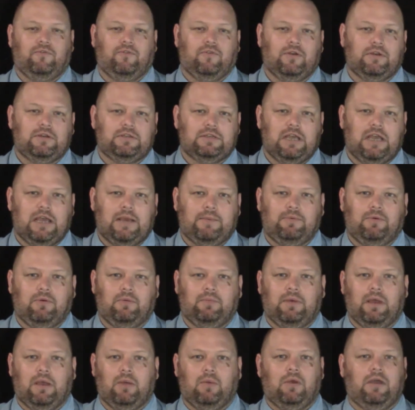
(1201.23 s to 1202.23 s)
for example,
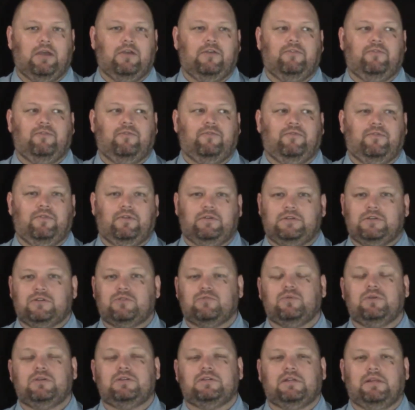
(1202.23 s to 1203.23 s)
my wife just
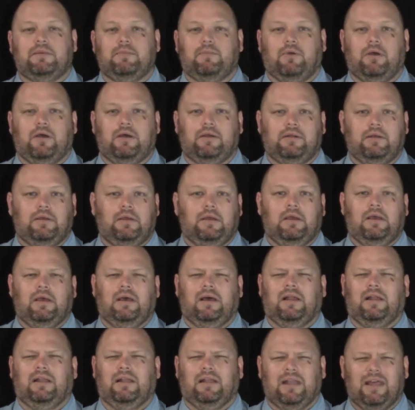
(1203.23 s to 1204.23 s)
recently bought
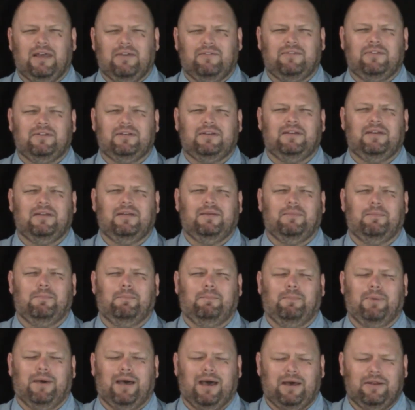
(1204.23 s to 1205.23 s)
11
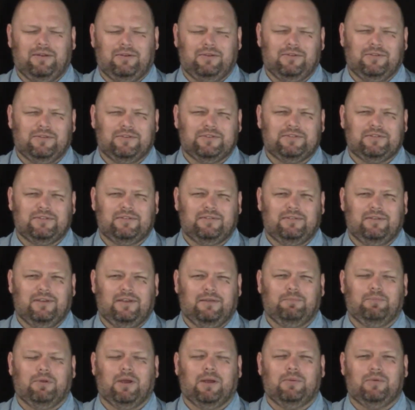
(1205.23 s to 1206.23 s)
bottles
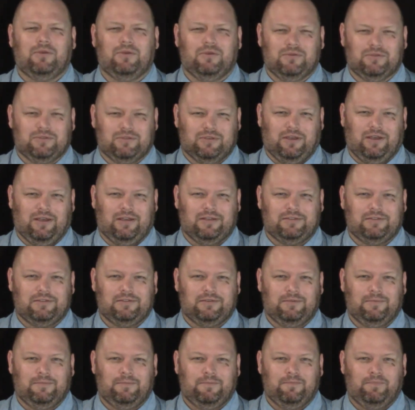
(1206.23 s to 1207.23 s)
of barbecue
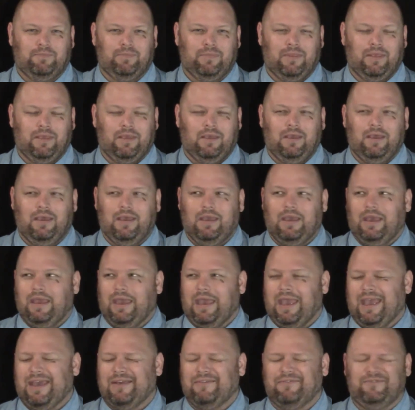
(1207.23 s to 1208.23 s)
sauce.
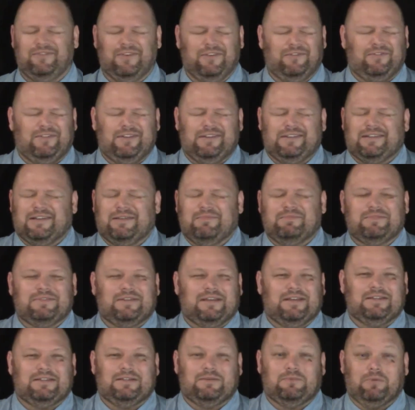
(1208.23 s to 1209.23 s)
at 50-some
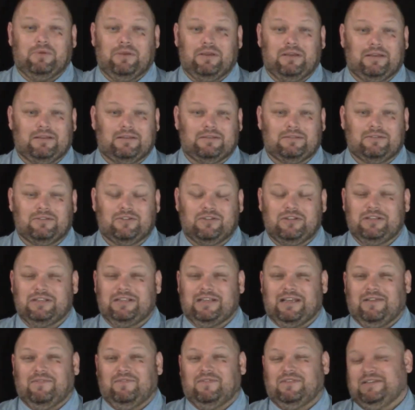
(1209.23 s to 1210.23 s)
cents a piece. She
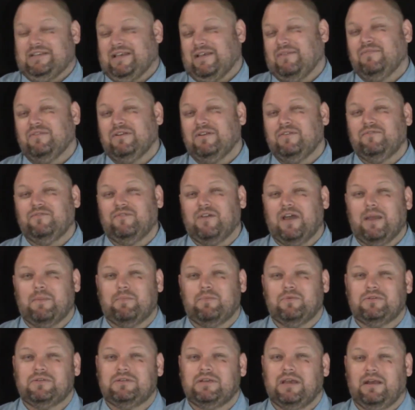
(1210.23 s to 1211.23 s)
saved
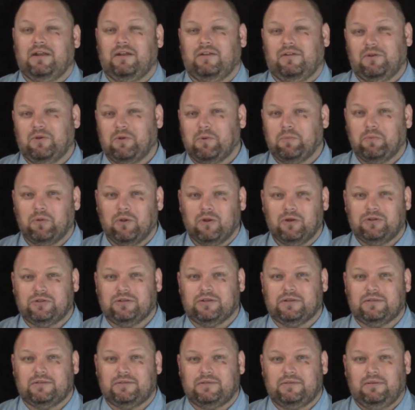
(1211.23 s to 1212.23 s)
75% on her
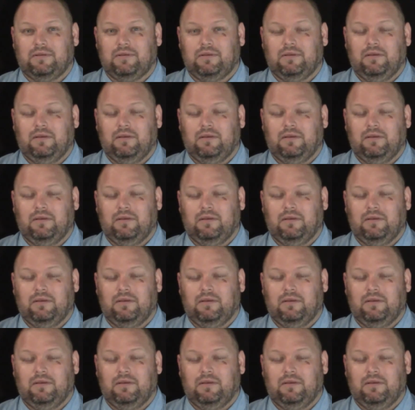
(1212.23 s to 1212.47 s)
purchase.